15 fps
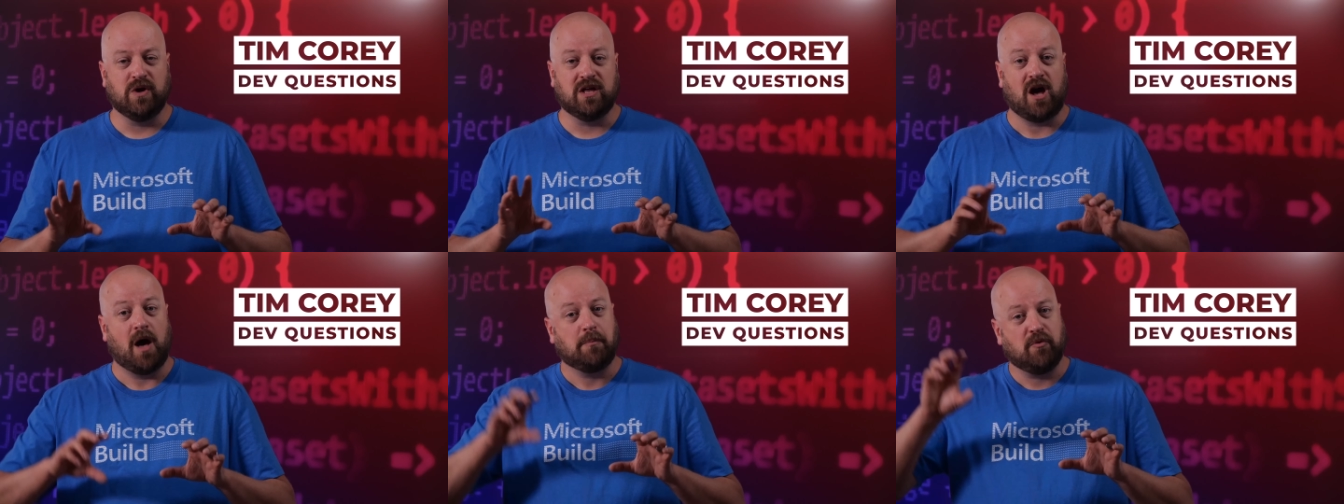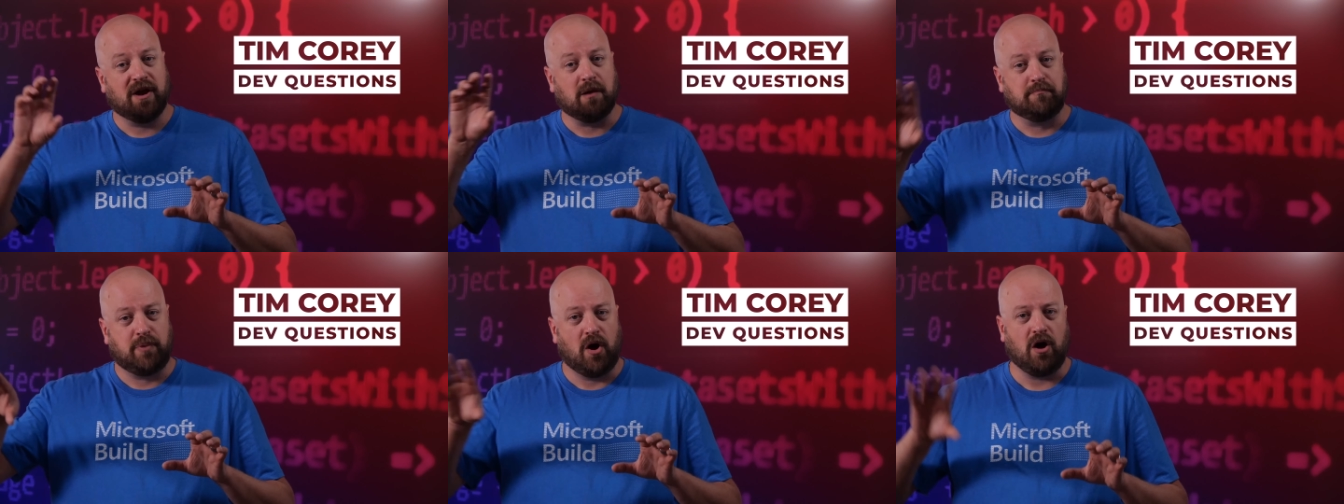we can
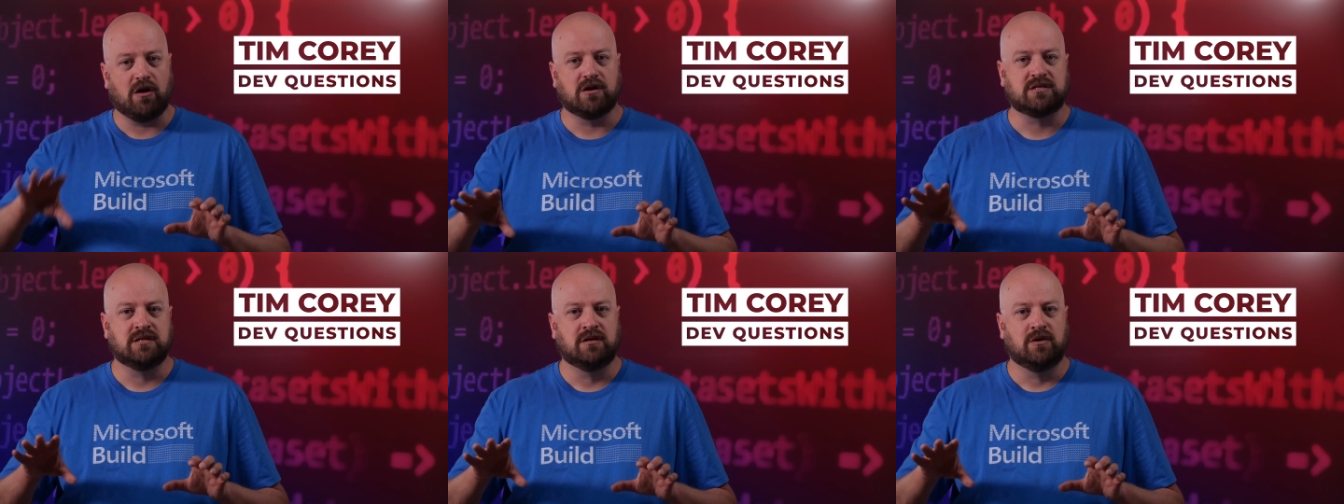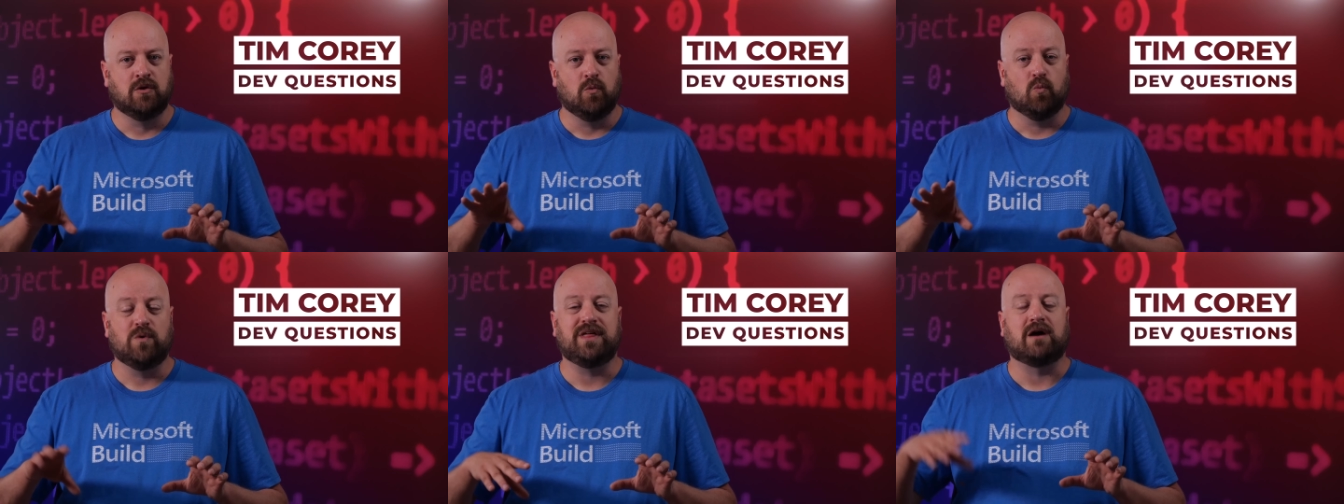upgrade a part
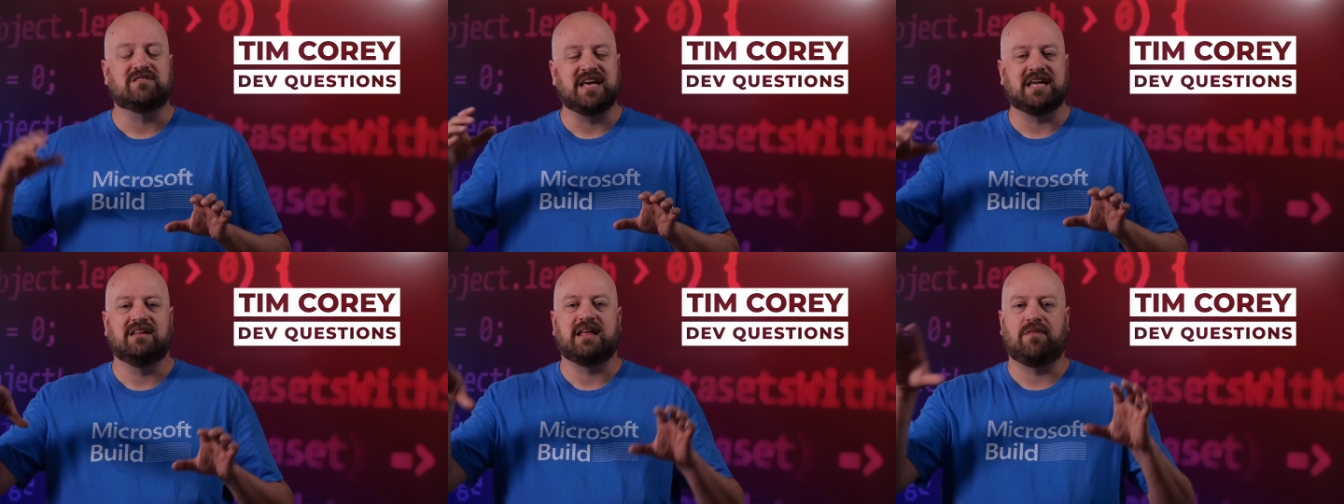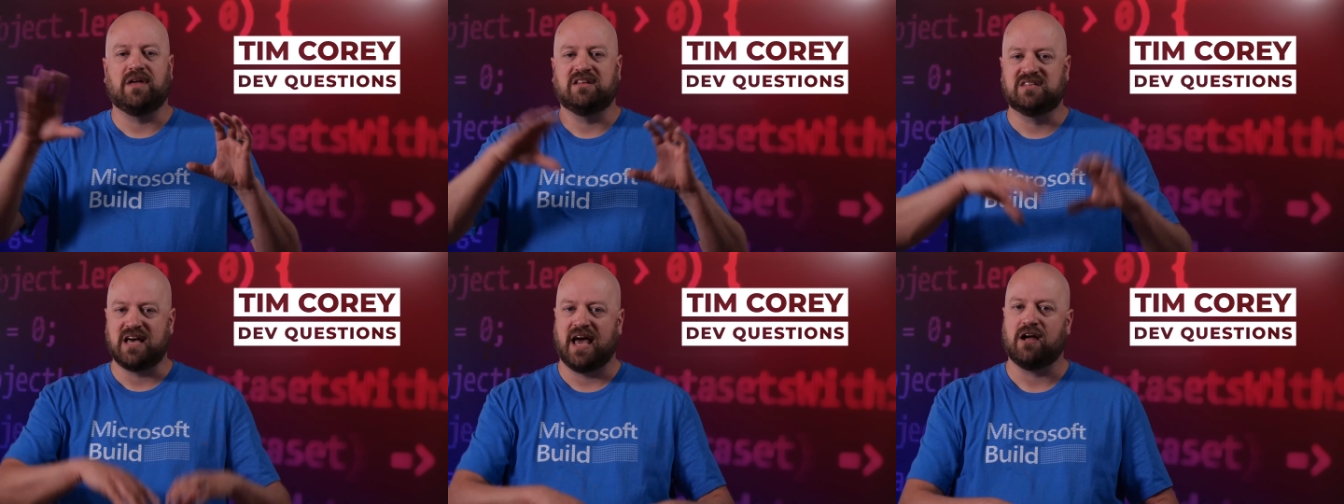without taking
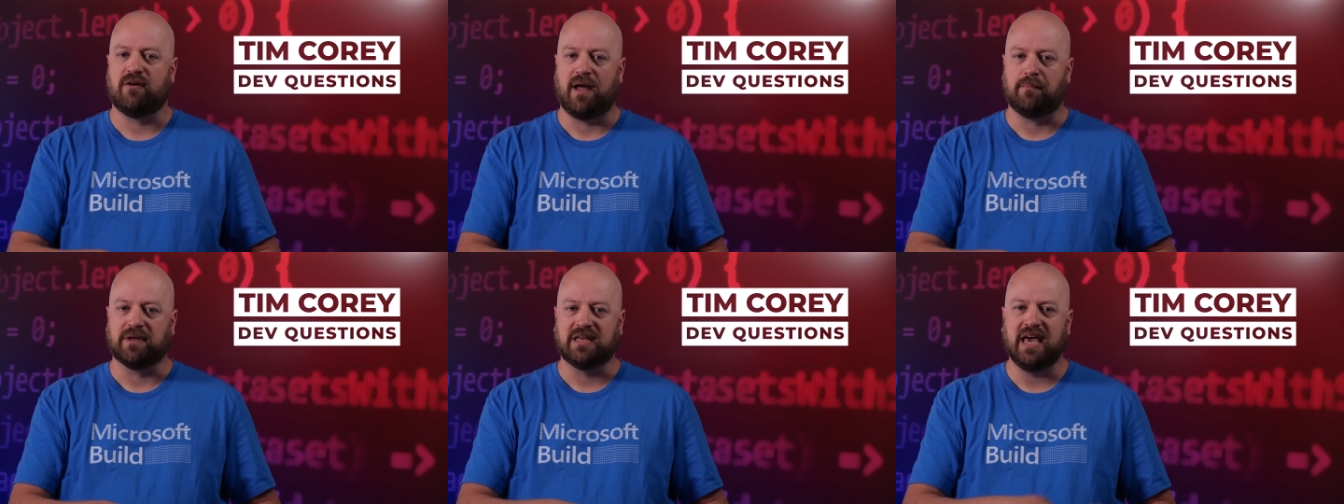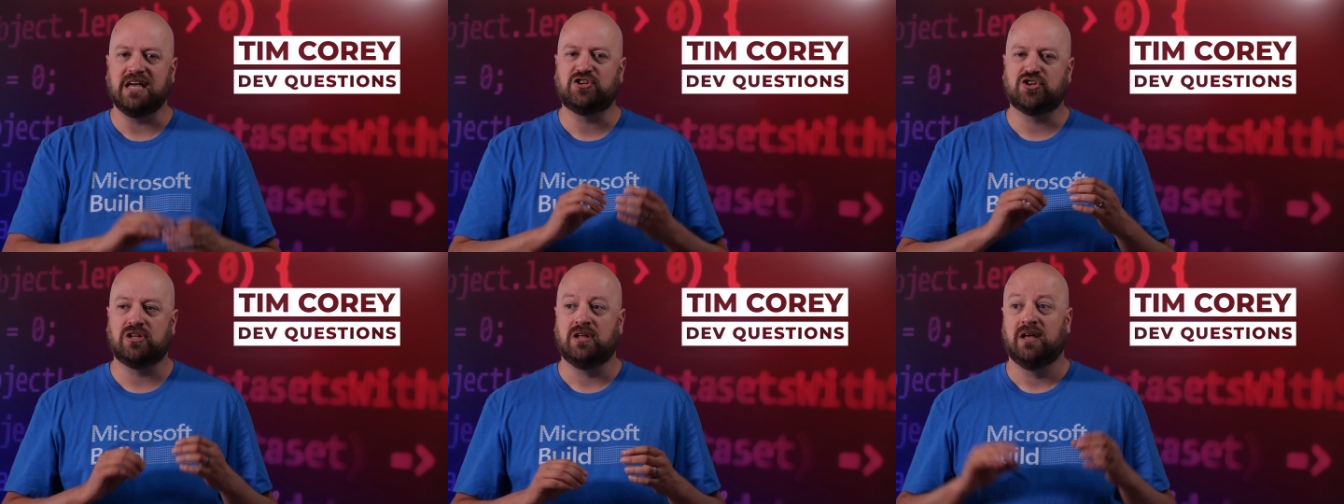down the entire
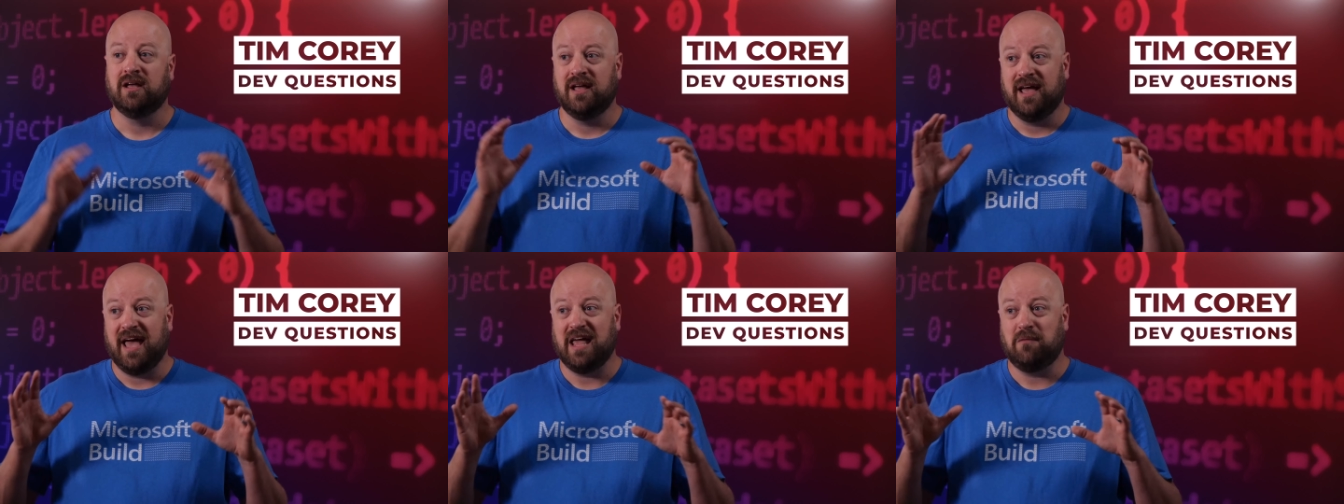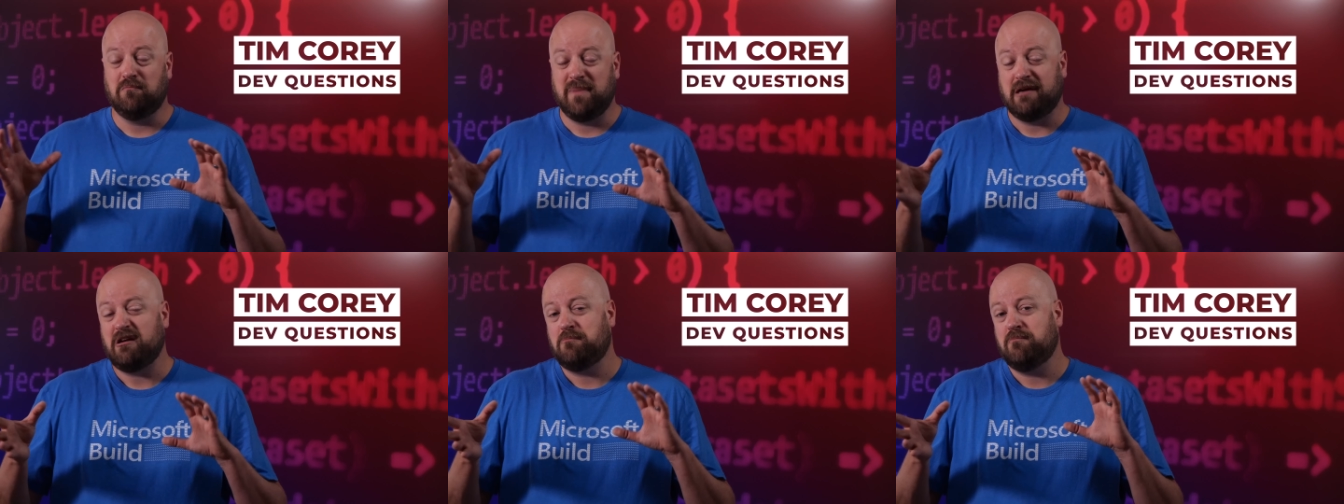application
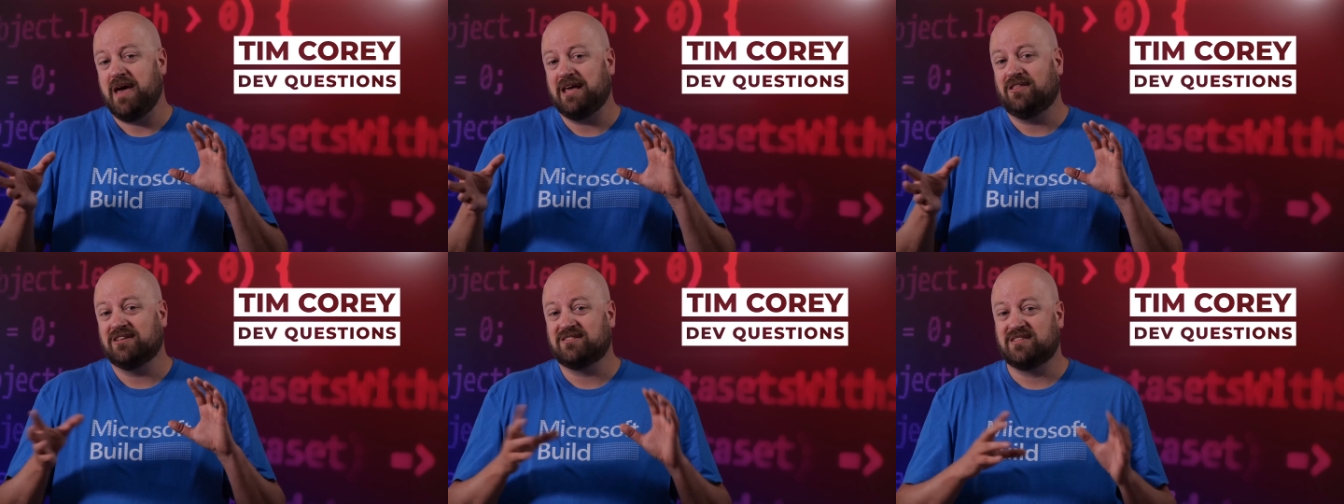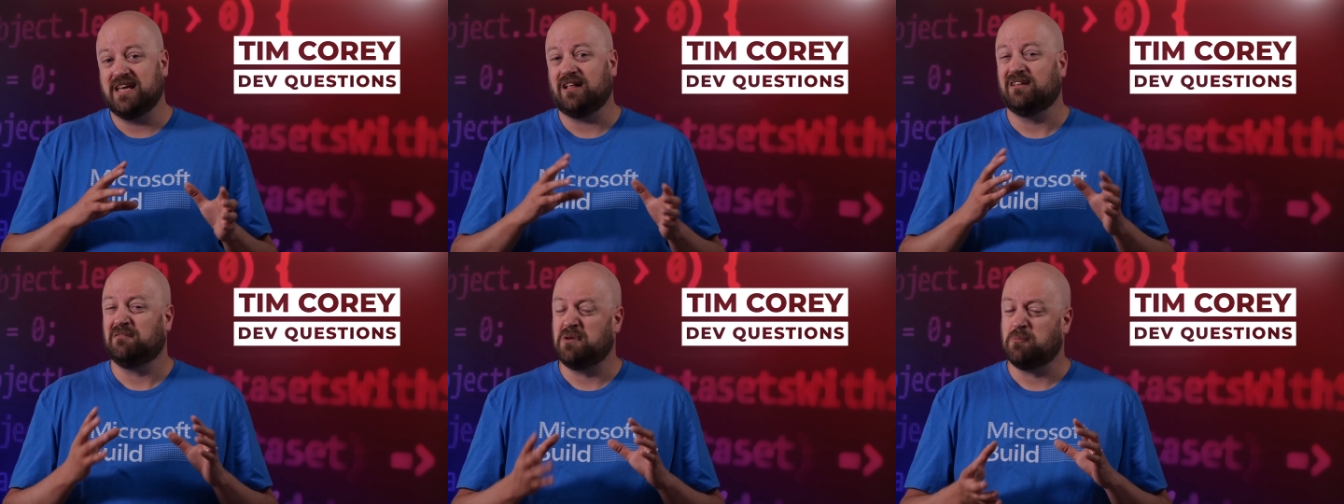and maybe make this
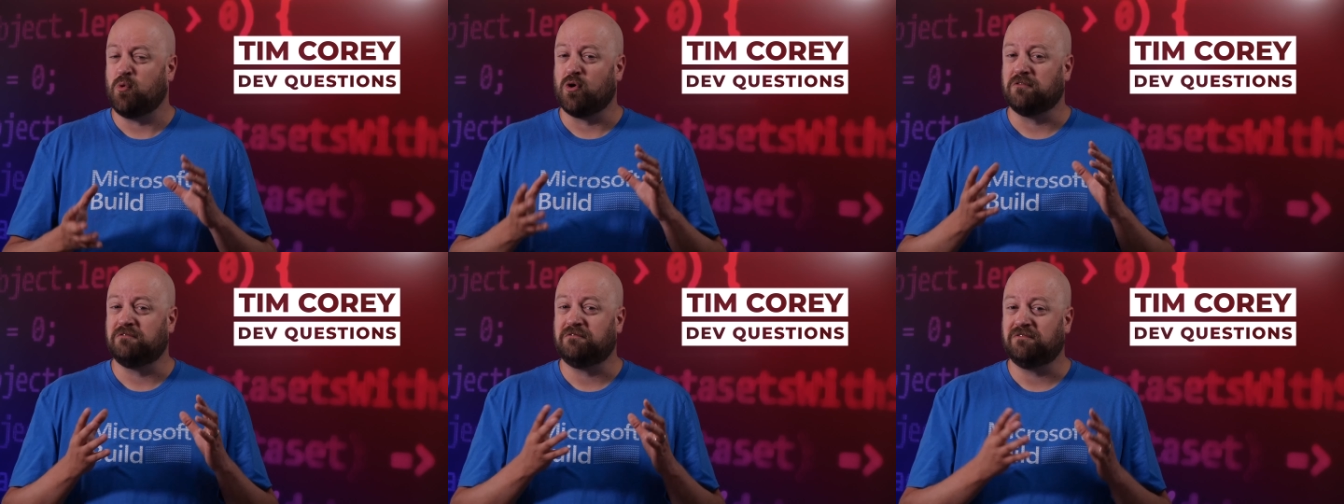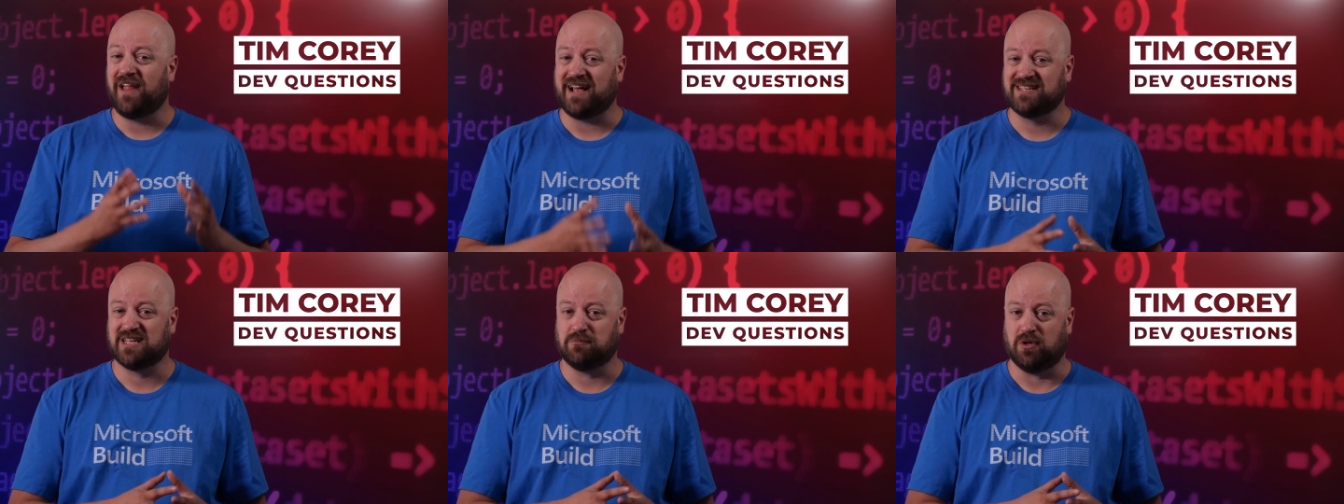thing a little bit more
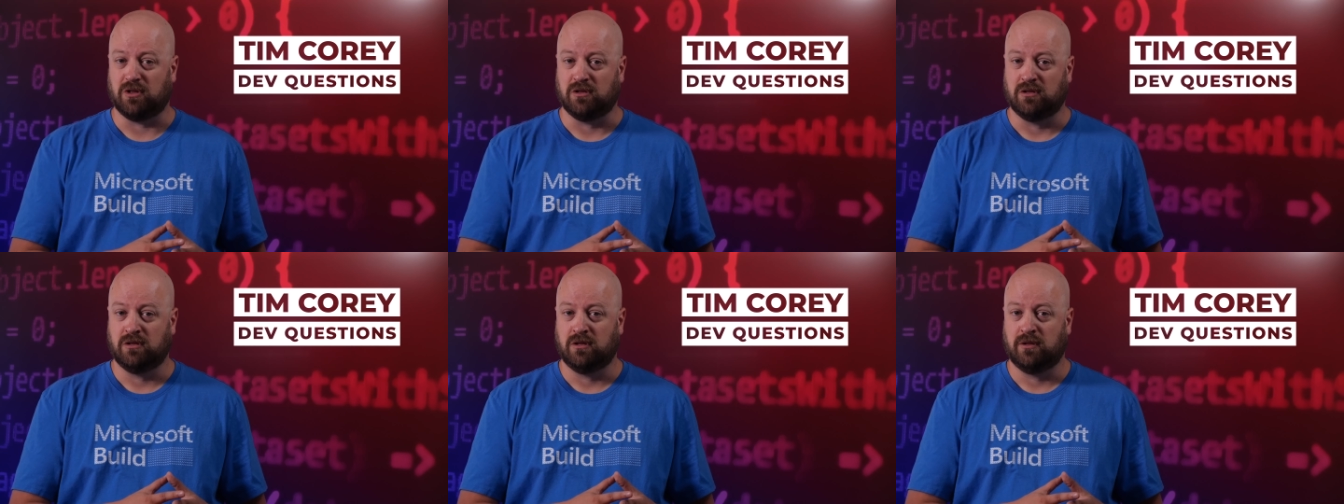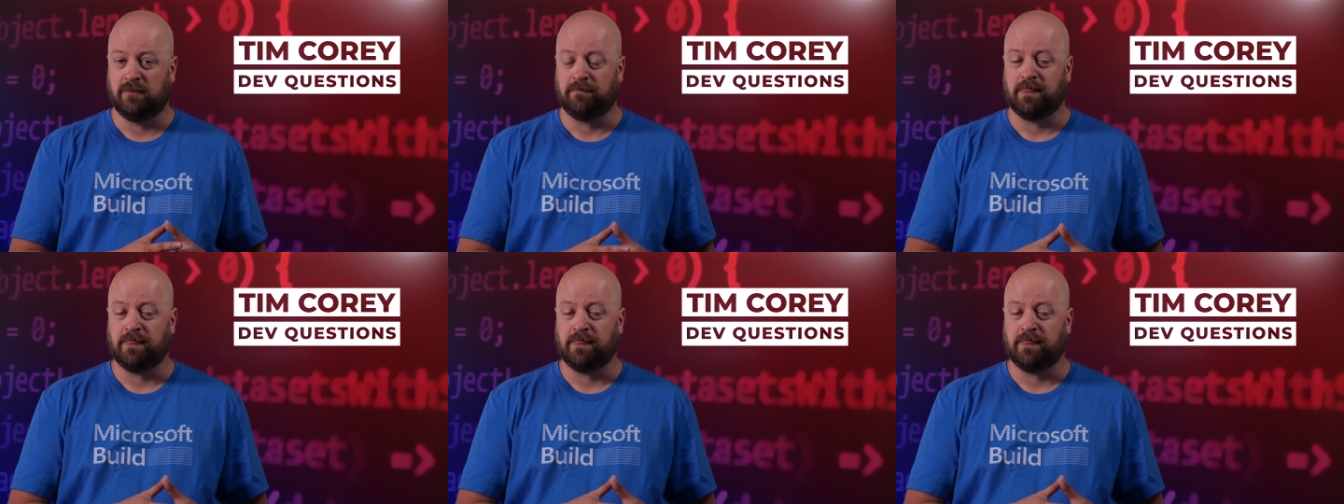flexible,